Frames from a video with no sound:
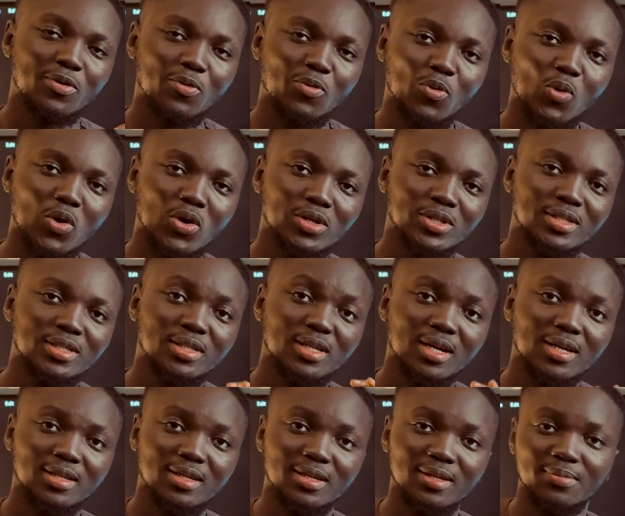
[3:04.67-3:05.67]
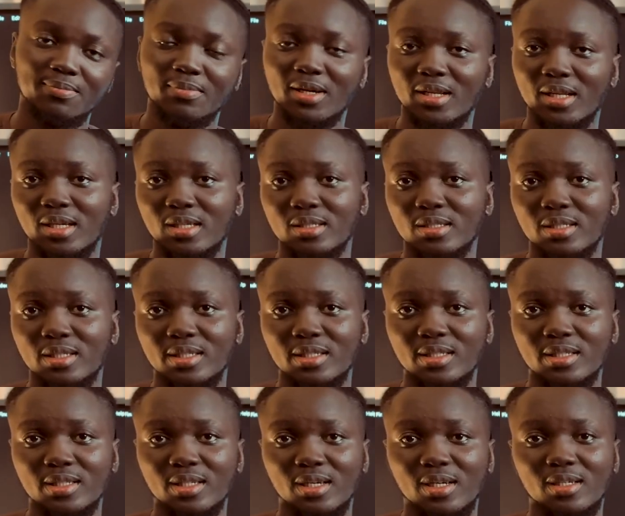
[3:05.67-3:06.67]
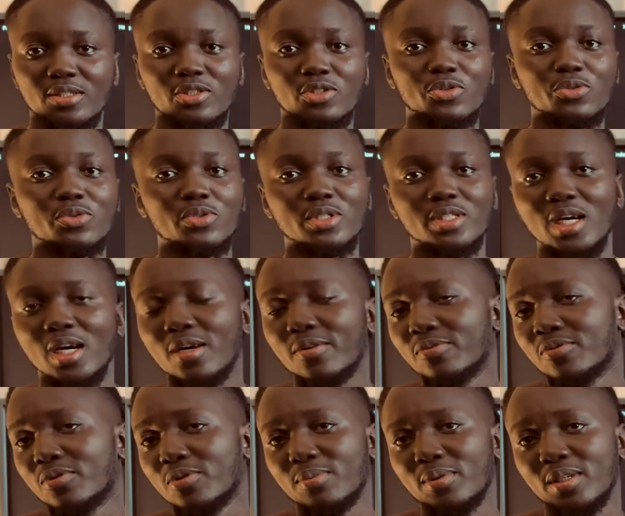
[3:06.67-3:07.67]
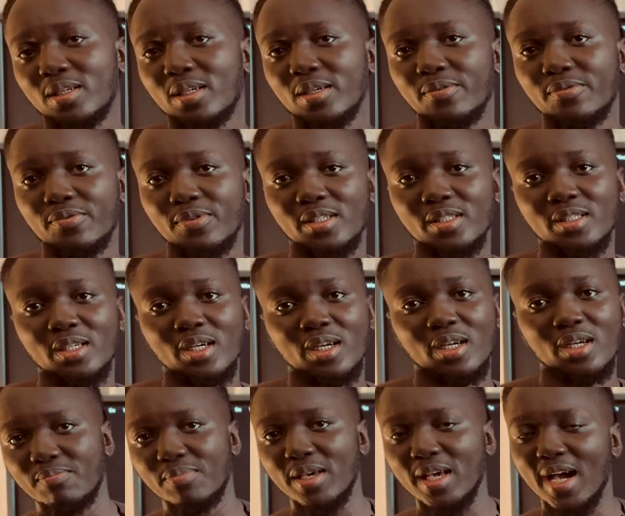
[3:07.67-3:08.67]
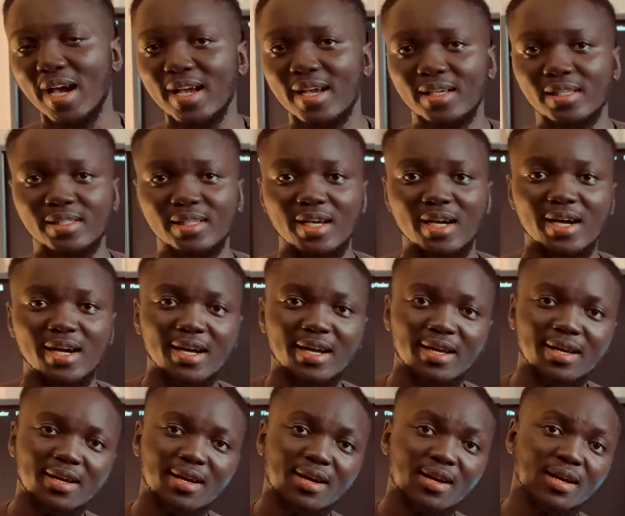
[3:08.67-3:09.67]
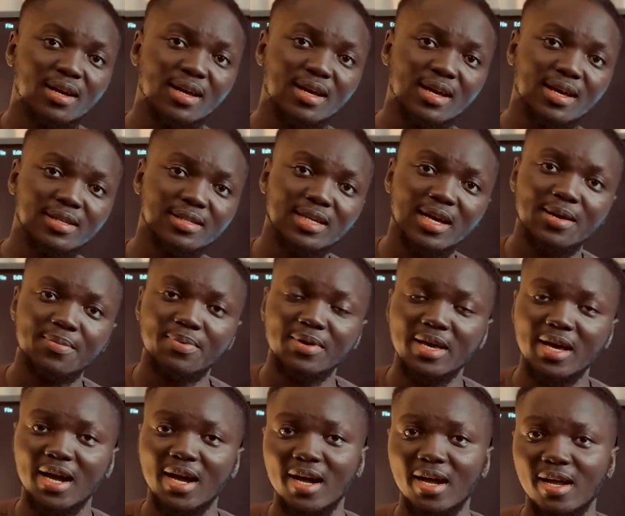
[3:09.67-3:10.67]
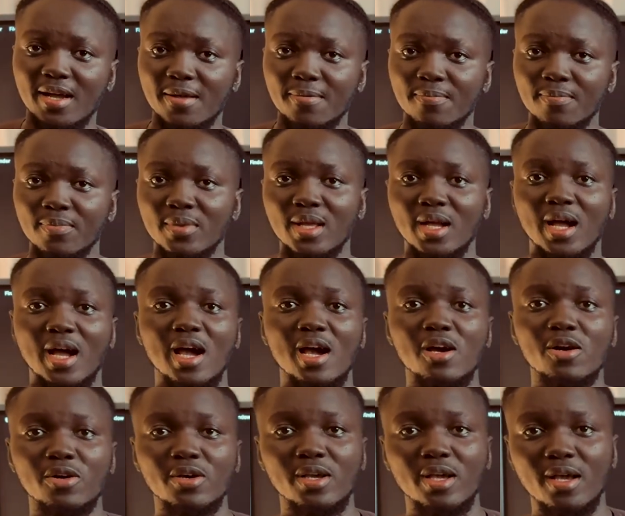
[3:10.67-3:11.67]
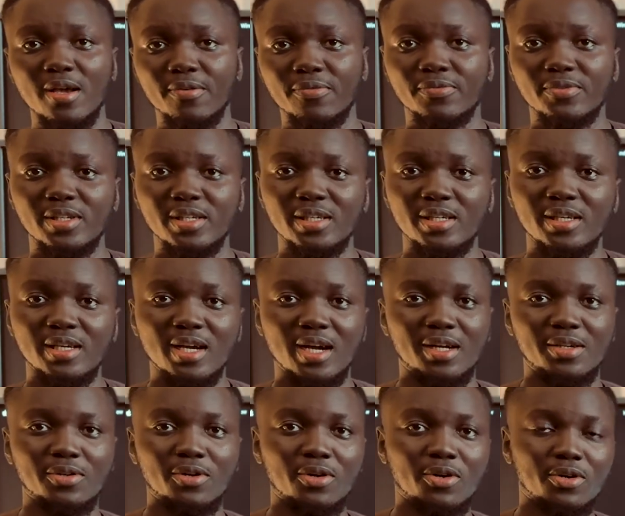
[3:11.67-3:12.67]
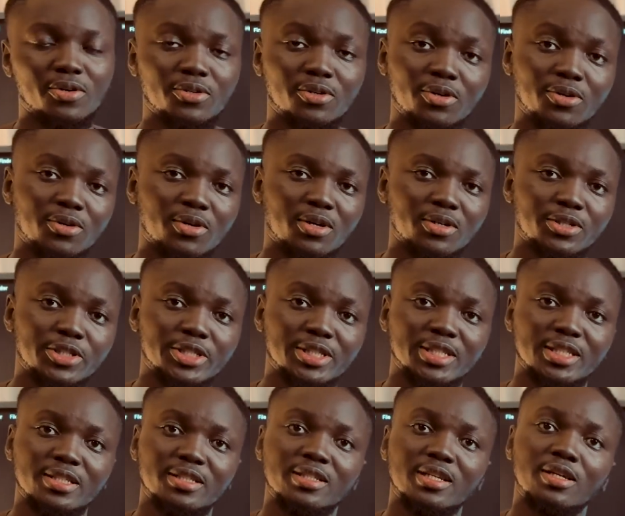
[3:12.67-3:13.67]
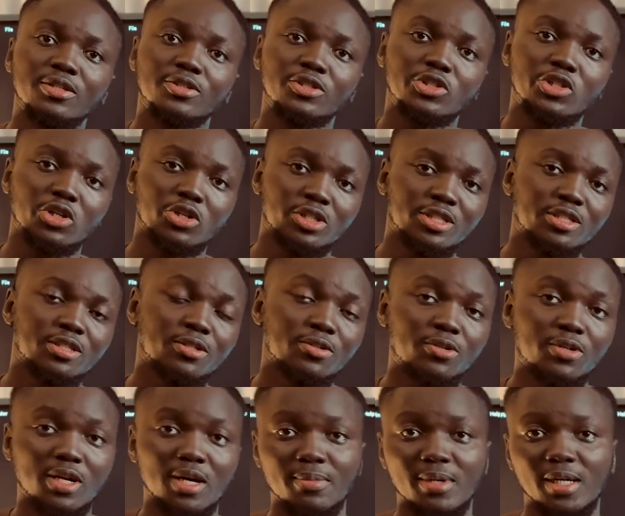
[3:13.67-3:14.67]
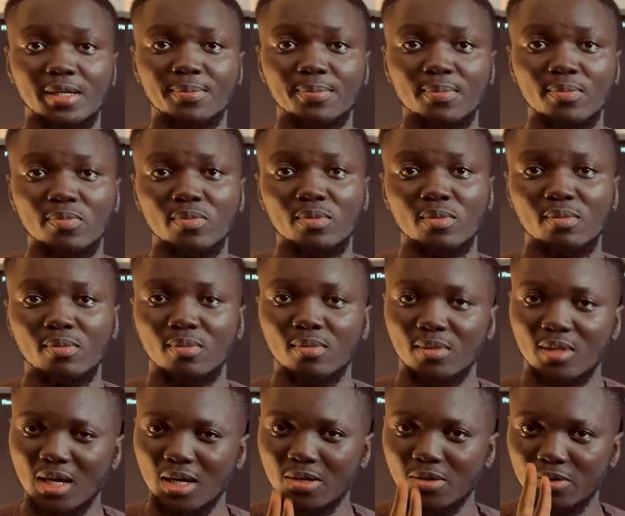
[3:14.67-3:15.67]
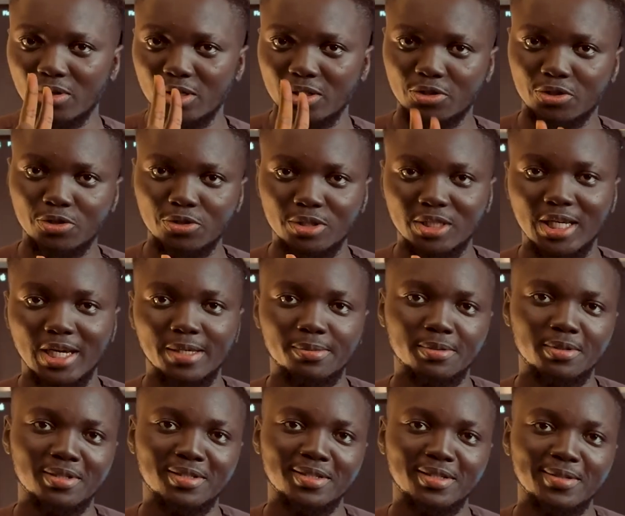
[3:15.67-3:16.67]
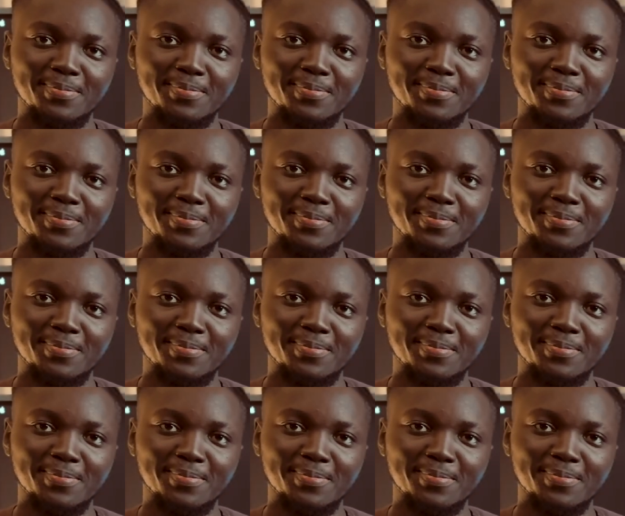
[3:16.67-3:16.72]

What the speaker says: what an imbalance is, and you won't have to be given BISI, SIBI, IOFD, and all. No, all those things are just grammar. There are only two types.